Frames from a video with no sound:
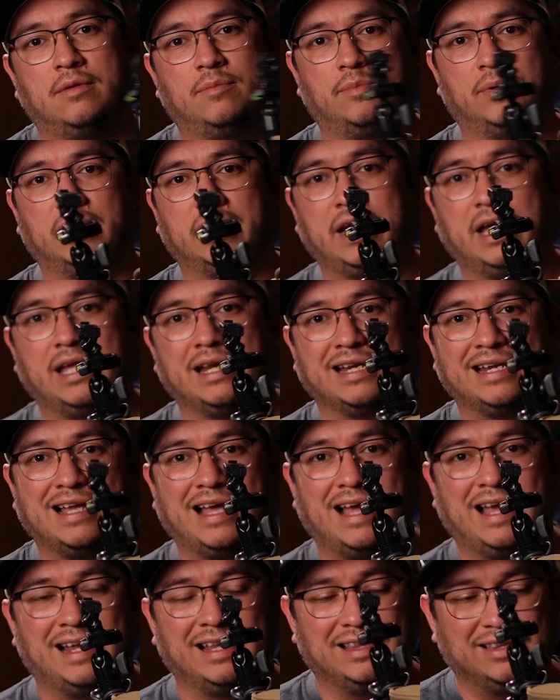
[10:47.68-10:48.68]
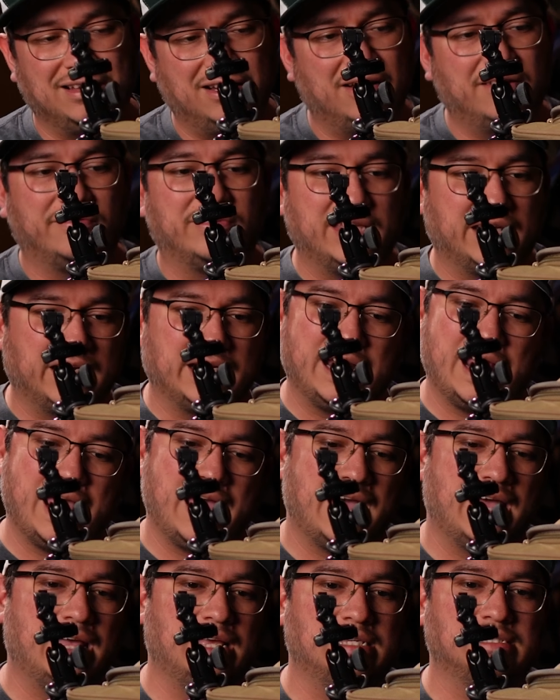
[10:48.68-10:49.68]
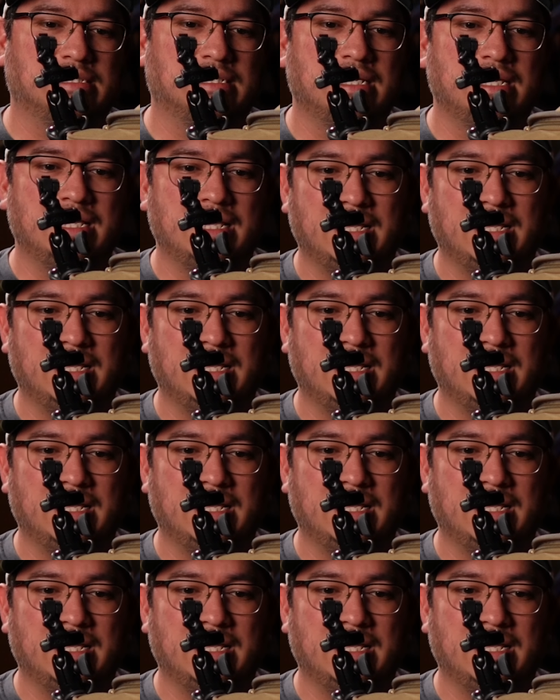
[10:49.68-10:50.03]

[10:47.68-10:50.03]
But again, I love that it has